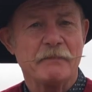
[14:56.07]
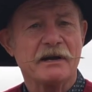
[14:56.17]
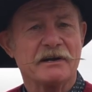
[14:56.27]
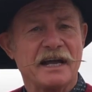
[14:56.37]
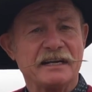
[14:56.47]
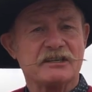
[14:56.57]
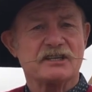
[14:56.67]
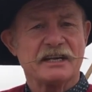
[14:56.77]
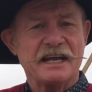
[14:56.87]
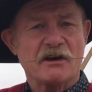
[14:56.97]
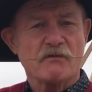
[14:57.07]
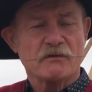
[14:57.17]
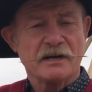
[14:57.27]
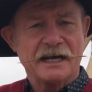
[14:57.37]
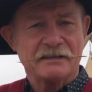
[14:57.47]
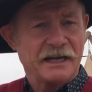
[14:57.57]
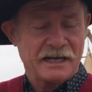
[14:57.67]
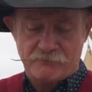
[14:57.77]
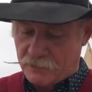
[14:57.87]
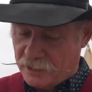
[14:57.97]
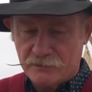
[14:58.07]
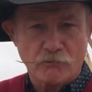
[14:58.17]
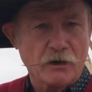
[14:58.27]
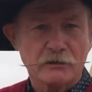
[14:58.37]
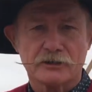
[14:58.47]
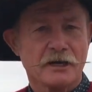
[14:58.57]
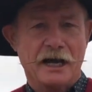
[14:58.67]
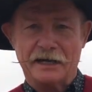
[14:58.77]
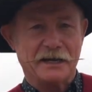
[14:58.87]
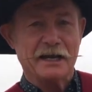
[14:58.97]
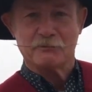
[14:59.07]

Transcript: marinated steak overnight, and I forgot the words. I did.